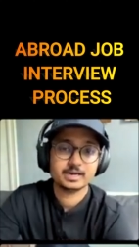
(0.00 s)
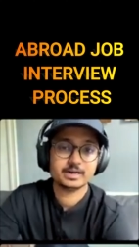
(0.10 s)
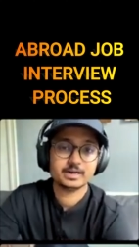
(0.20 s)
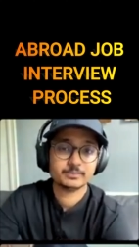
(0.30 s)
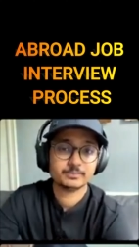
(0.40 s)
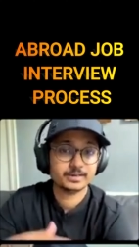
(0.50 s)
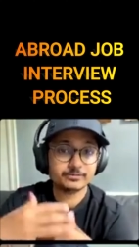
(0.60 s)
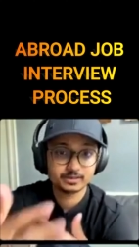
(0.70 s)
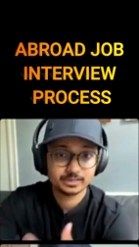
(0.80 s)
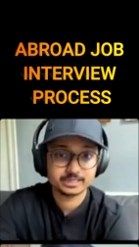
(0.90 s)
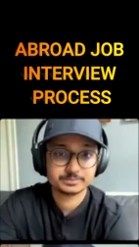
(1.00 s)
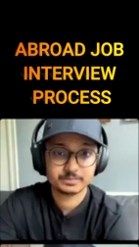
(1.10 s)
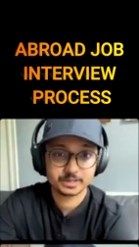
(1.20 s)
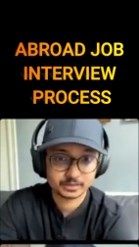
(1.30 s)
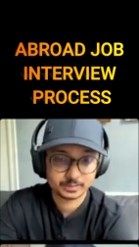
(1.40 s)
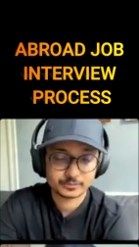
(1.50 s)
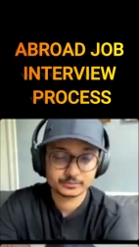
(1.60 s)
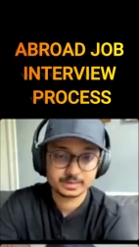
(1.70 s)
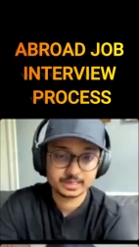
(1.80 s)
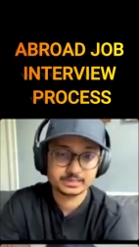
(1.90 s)
apply for that particular
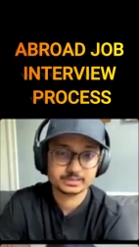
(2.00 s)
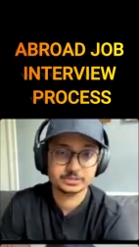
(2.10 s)
profile.